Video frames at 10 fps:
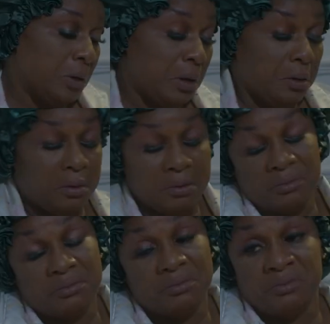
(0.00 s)
Girl,
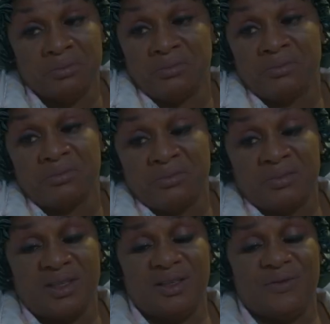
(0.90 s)

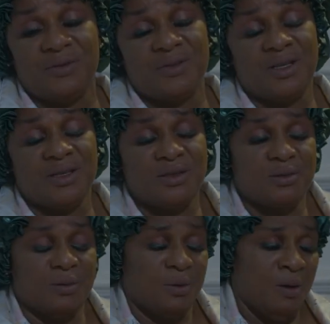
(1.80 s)
if you say
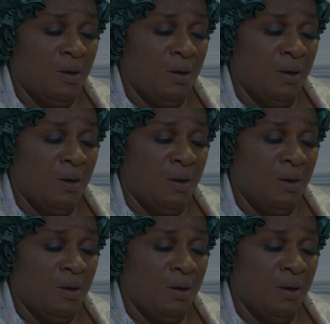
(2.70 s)
so.